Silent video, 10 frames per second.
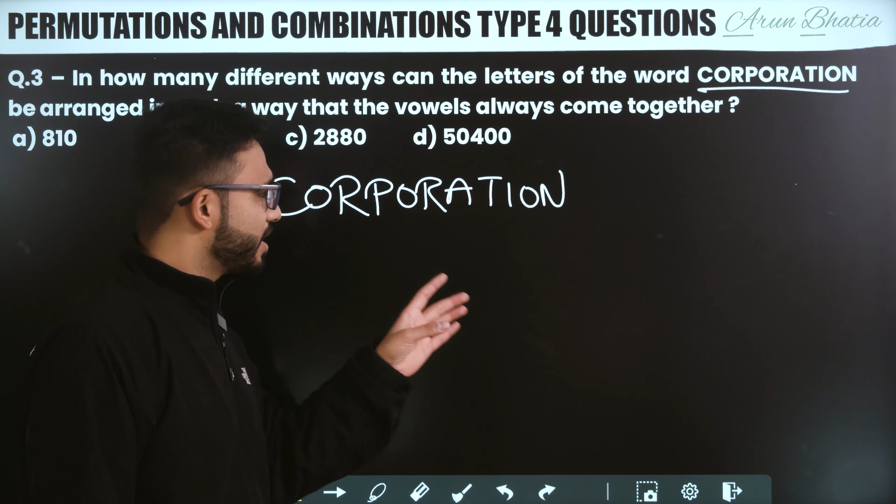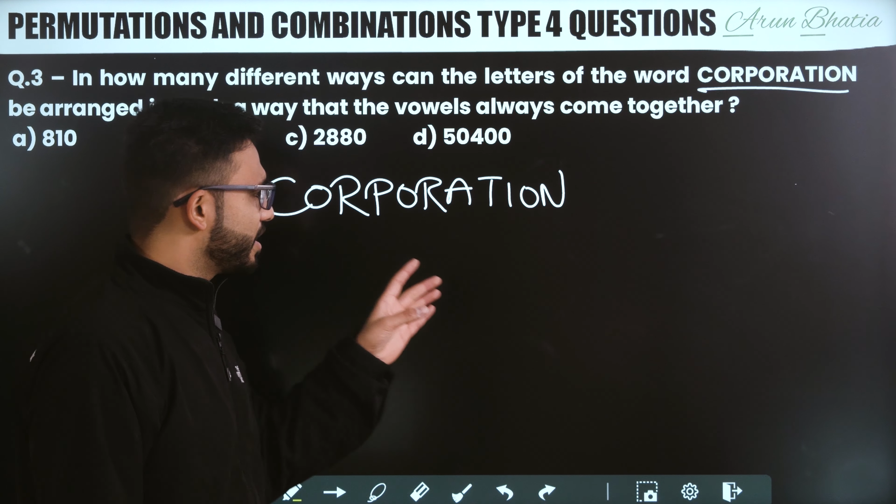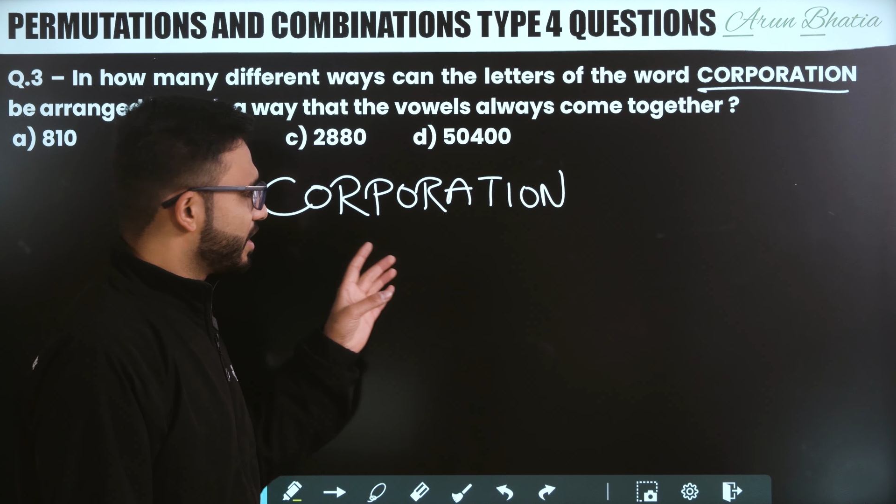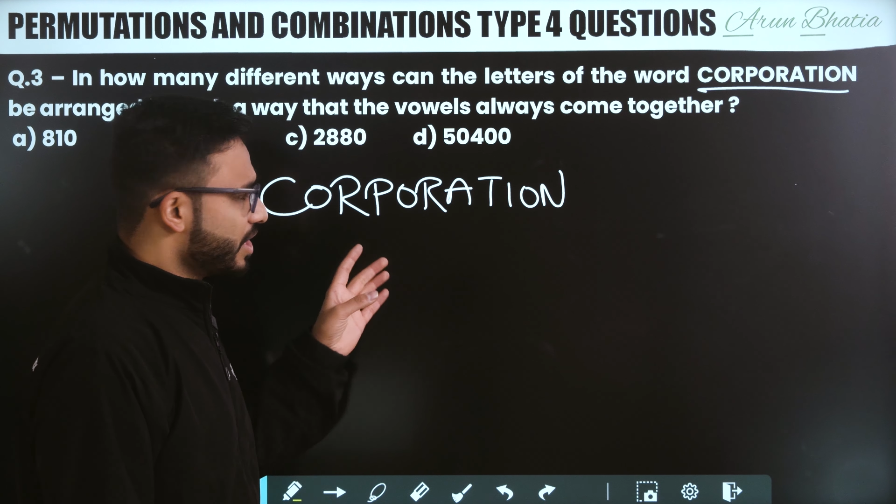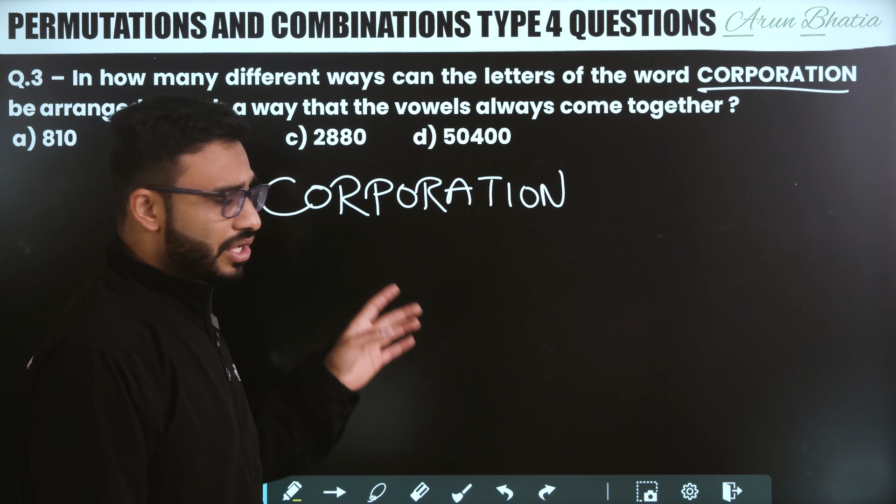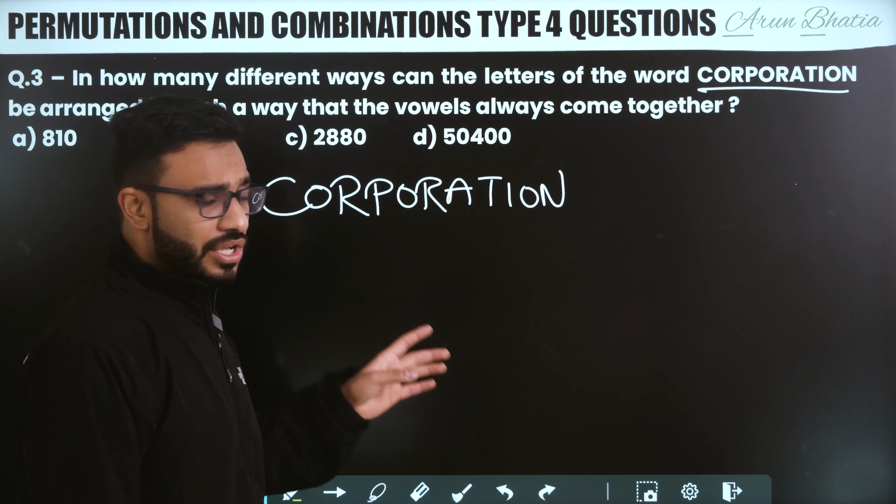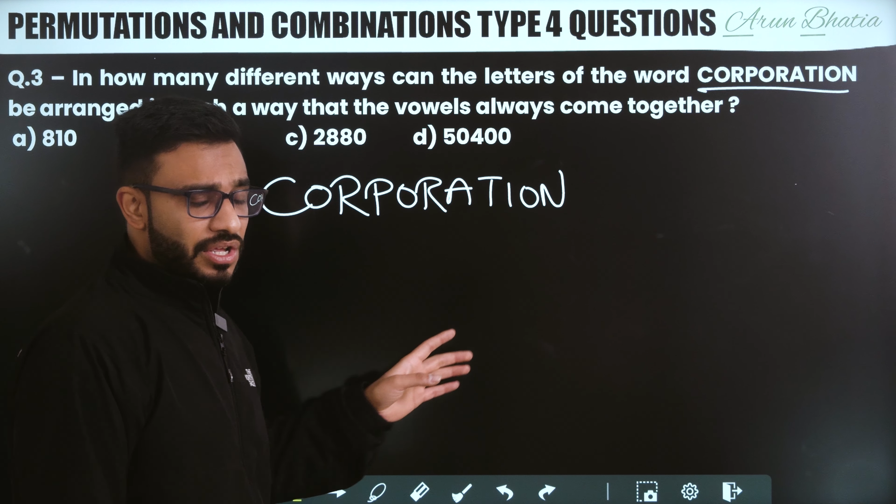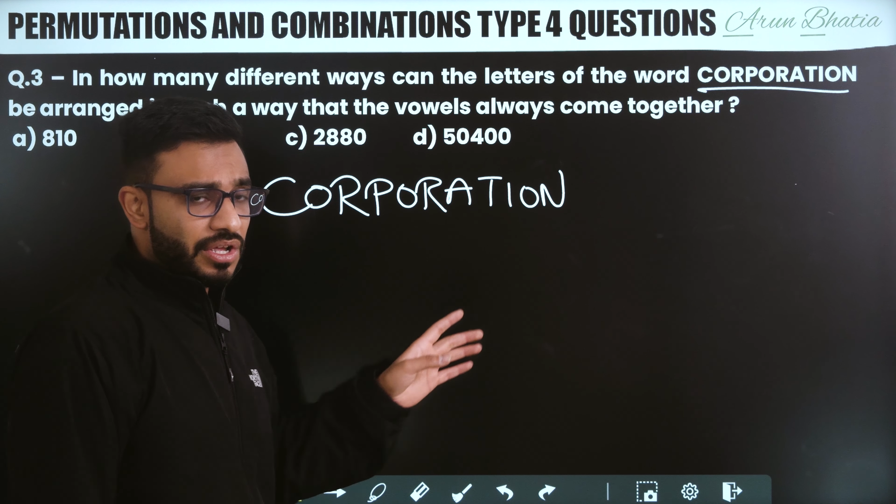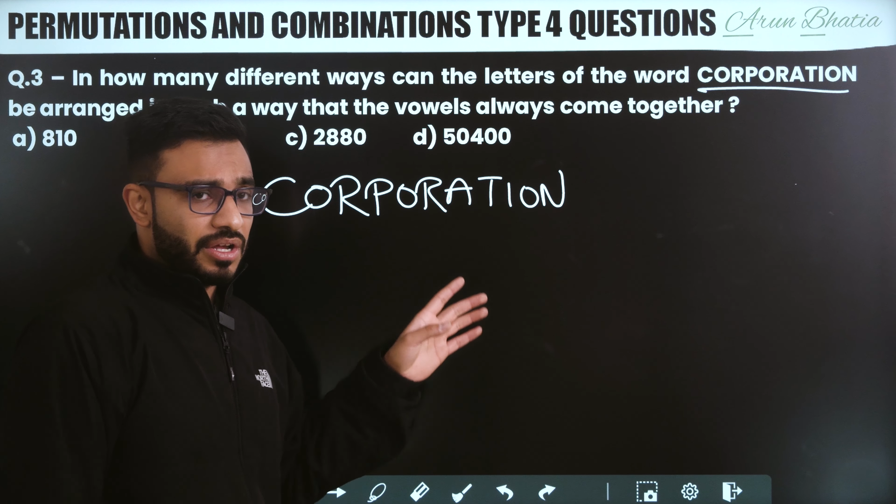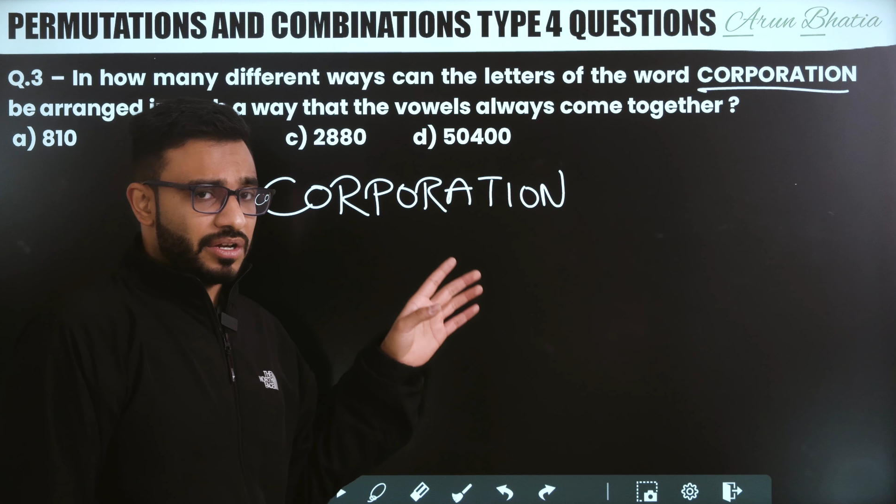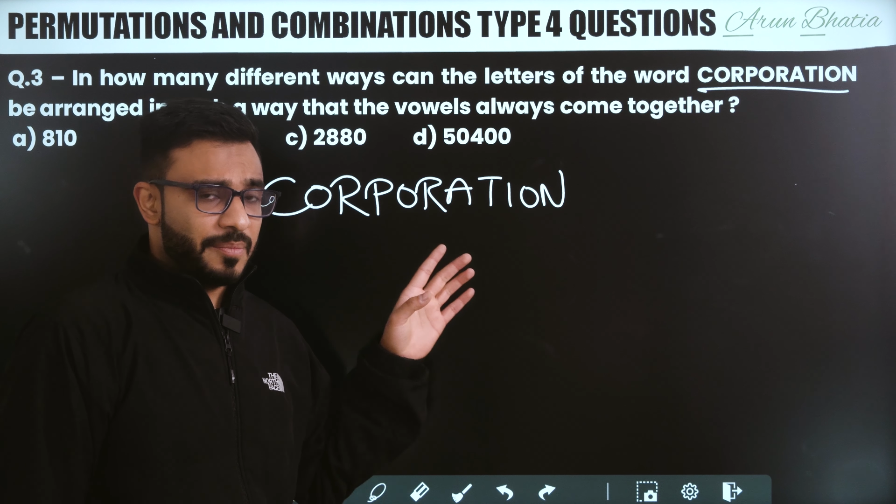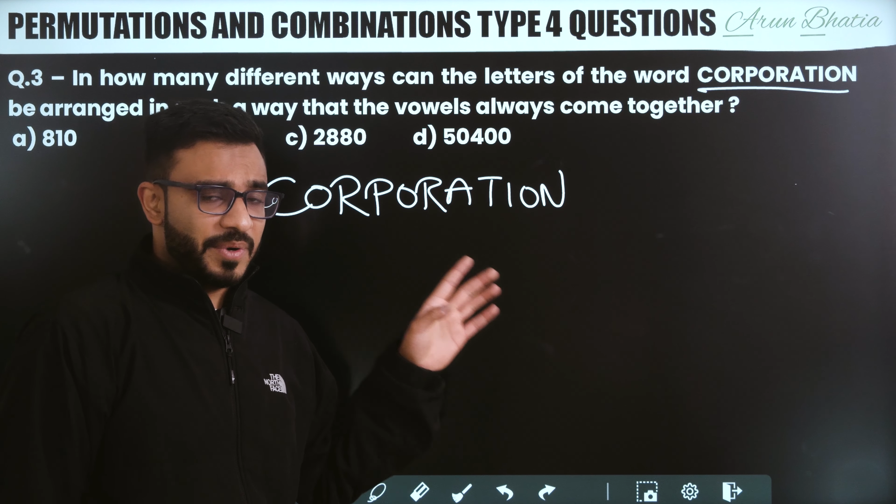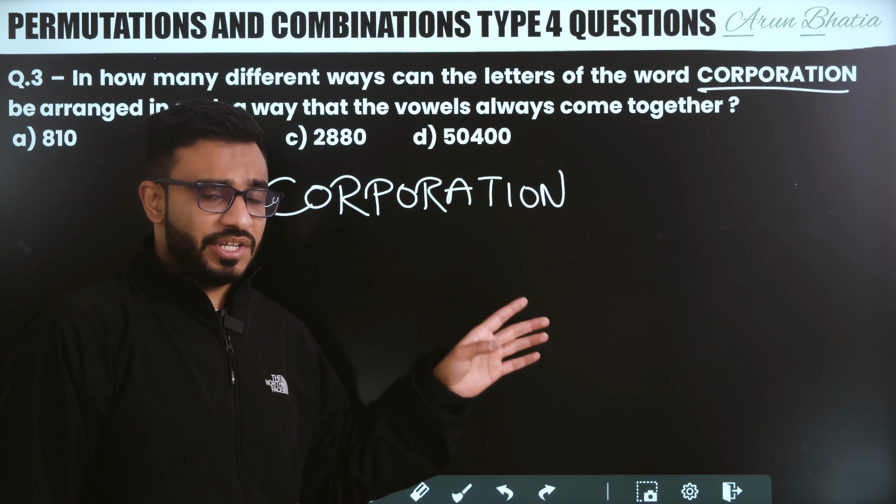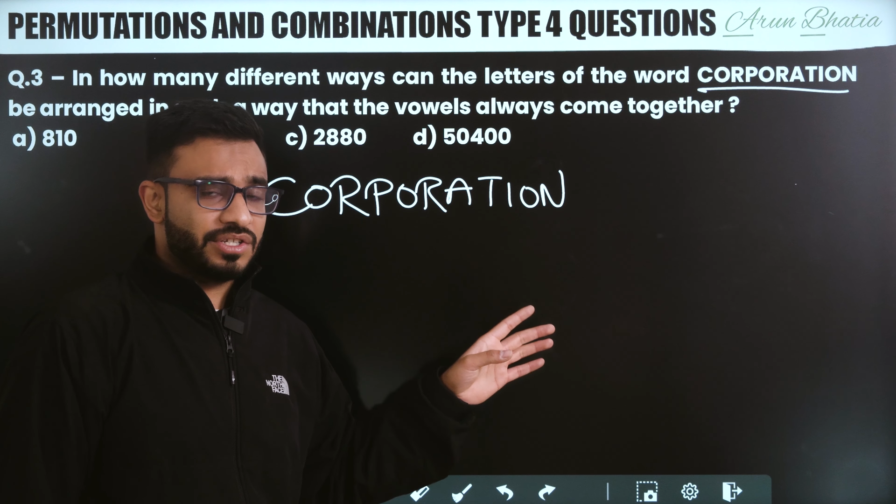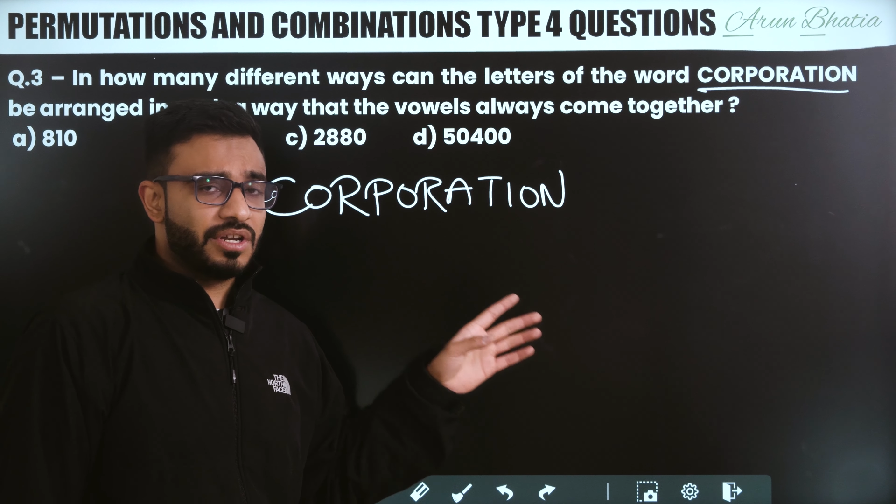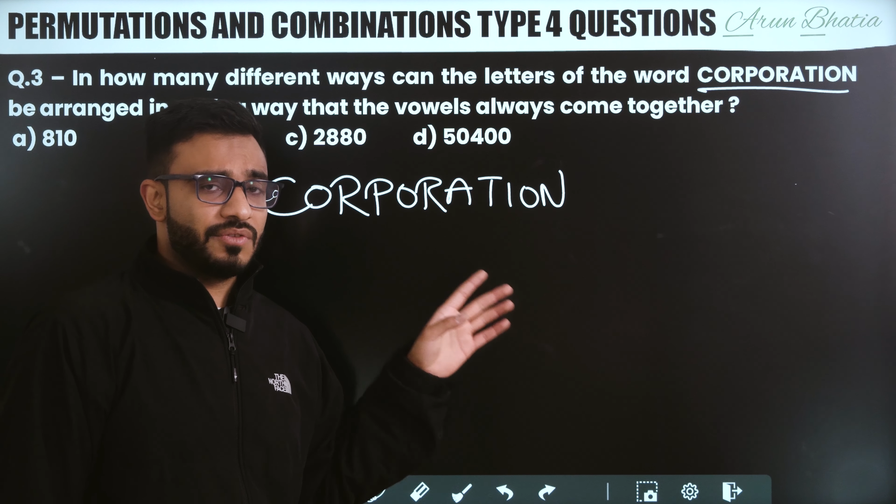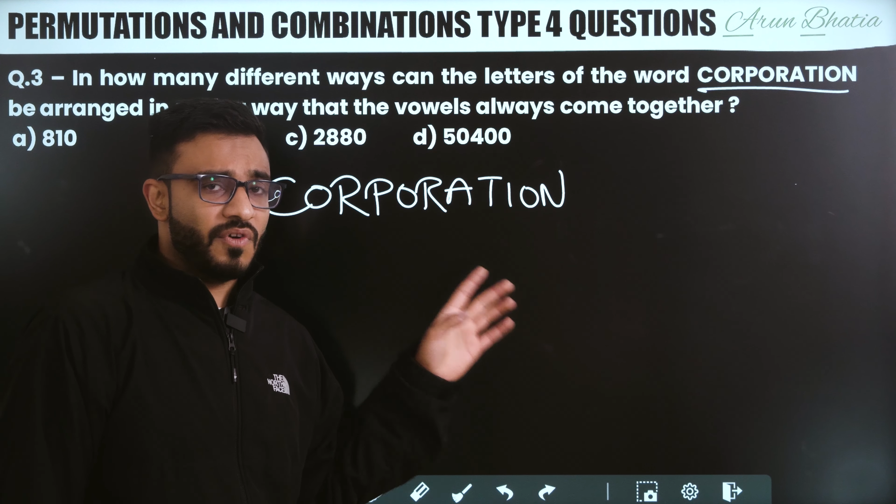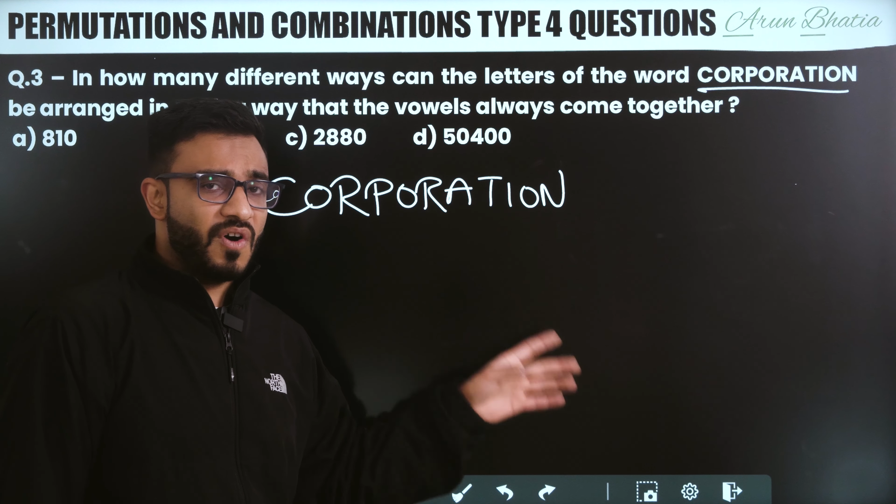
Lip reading: there is repetition in